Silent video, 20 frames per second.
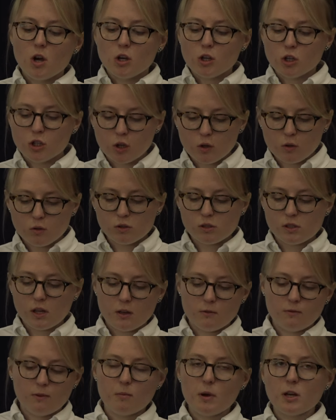use the
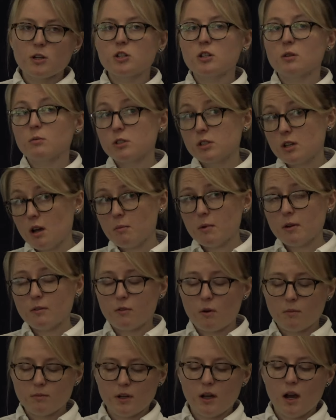information that was coming
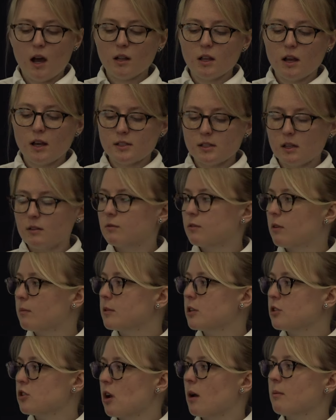from the Allies and from
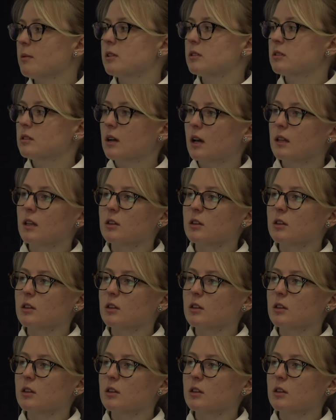the Germans to